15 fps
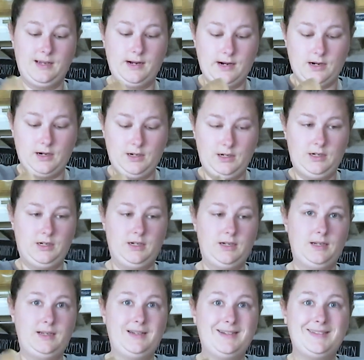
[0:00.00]
there
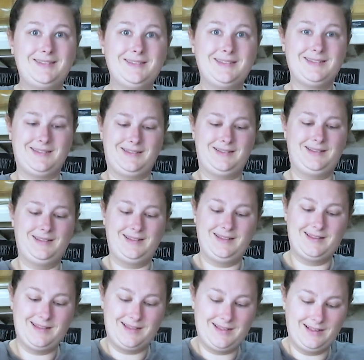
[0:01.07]
is
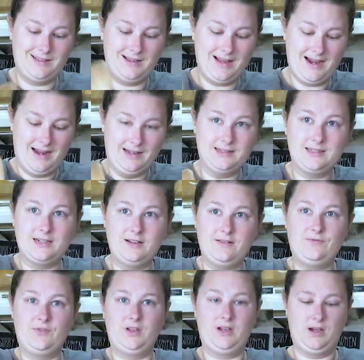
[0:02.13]
the last
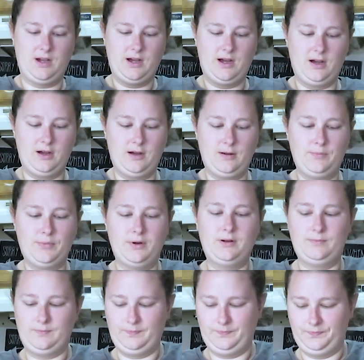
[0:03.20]
of the cup.
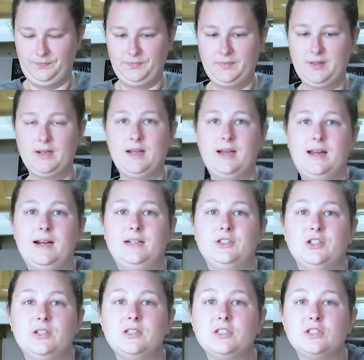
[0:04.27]
And I
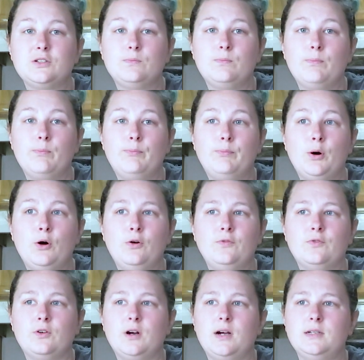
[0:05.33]
just
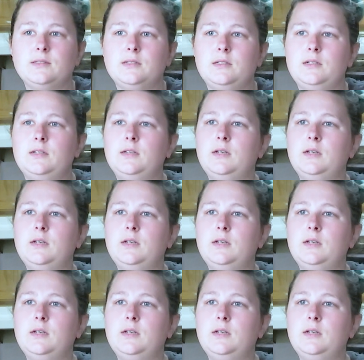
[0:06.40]
pulverized it.